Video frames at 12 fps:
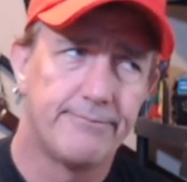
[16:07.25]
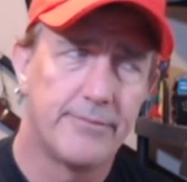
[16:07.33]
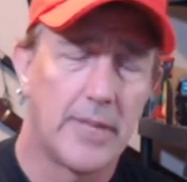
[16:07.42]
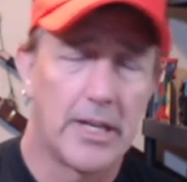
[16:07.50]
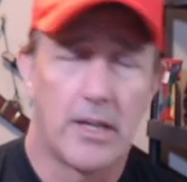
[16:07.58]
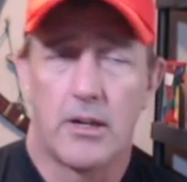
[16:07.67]
I'm
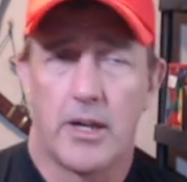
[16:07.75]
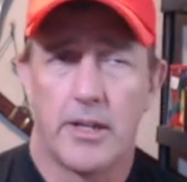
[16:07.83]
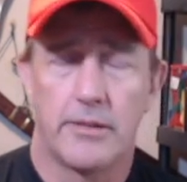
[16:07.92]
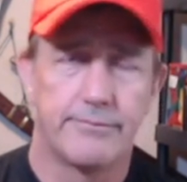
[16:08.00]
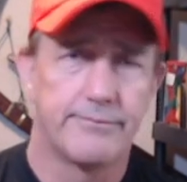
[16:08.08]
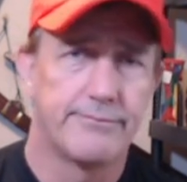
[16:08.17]
like, all right.
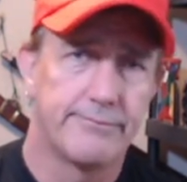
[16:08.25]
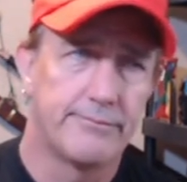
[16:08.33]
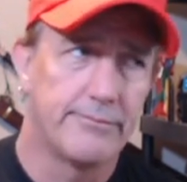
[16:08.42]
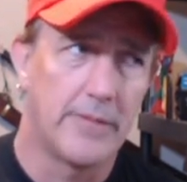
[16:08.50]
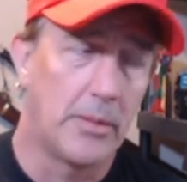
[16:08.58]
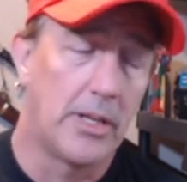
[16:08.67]

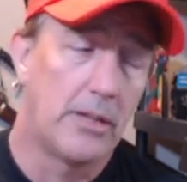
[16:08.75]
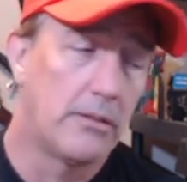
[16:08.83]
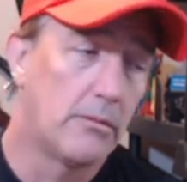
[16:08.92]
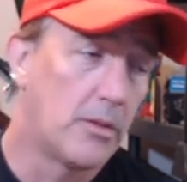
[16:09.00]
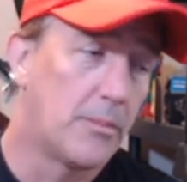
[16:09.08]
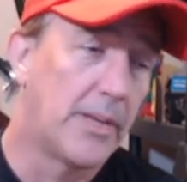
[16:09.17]
I mean,
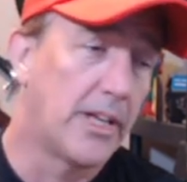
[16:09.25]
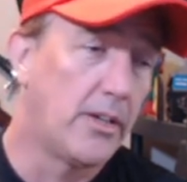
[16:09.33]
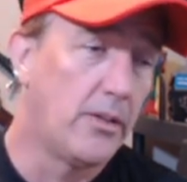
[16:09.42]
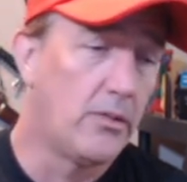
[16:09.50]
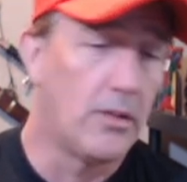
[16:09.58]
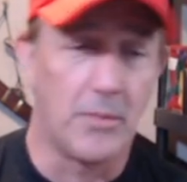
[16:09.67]
what am I going to
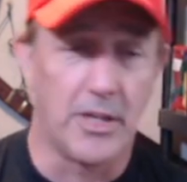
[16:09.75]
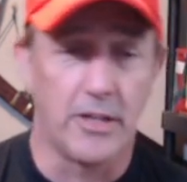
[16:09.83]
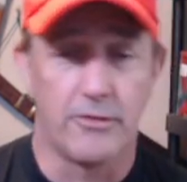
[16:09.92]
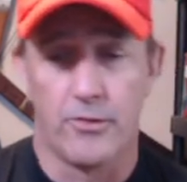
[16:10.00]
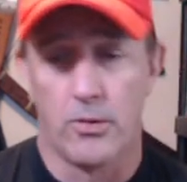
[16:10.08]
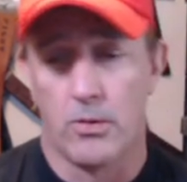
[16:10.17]
do? I'm in
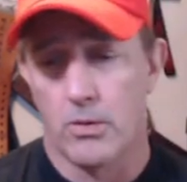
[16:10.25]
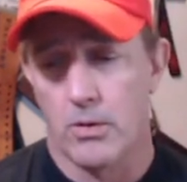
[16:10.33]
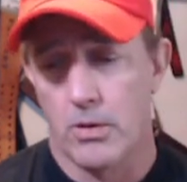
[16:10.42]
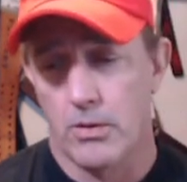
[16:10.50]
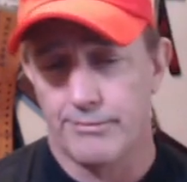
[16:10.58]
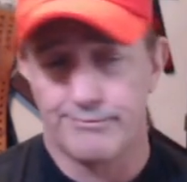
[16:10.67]

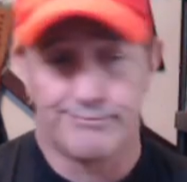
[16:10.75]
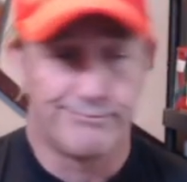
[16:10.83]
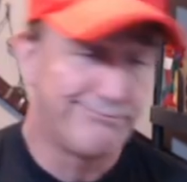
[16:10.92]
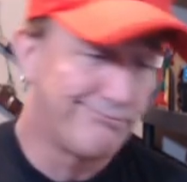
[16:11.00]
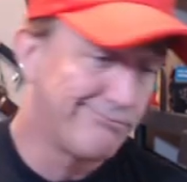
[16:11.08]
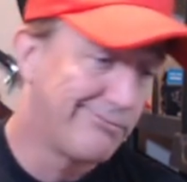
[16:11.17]
E4.
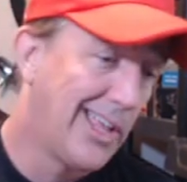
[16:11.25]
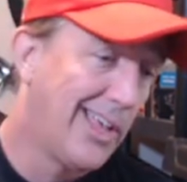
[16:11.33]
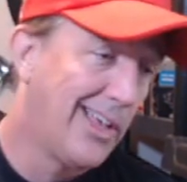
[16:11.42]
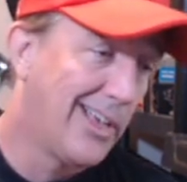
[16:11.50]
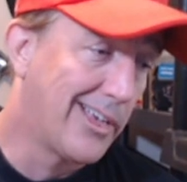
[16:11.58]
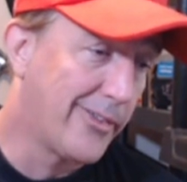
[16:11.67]

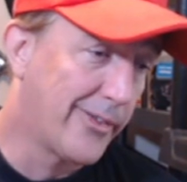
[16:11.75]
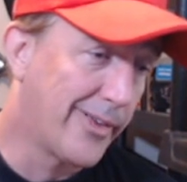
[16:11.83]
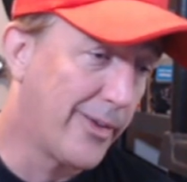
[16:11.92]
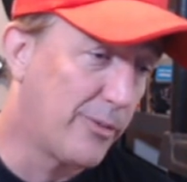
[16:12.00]
Go to